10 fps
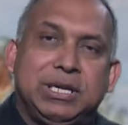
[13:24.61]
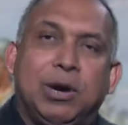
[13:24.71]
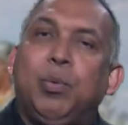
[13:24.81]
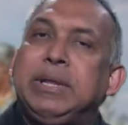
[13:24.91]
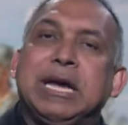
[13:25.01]

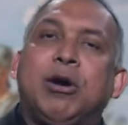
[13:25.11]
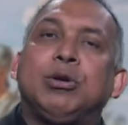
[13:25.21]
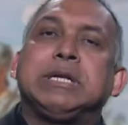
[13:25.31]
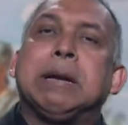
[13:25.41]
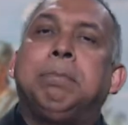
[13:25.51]

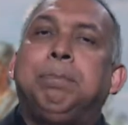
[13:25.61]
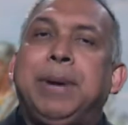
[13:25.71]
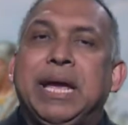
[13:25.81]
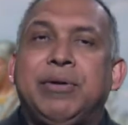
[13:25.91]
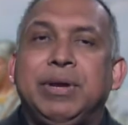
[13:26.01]
without
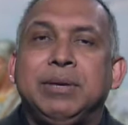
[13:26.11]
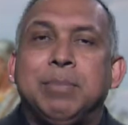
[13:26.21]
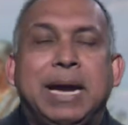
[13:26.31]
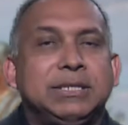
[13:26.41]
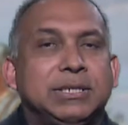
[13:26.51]
comparing
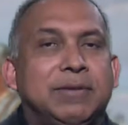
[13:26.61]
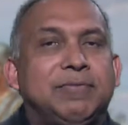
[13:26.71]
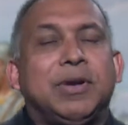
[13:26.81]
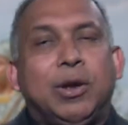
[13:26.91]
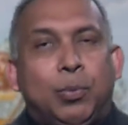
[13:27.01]
myself
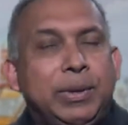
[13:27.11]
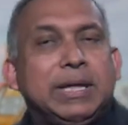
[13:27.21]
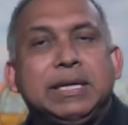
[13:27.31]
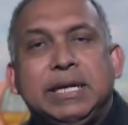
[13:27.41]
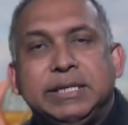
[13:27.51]
with
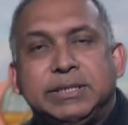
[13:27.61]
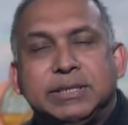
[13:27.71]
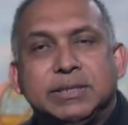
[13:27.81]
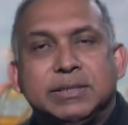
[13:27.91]
others.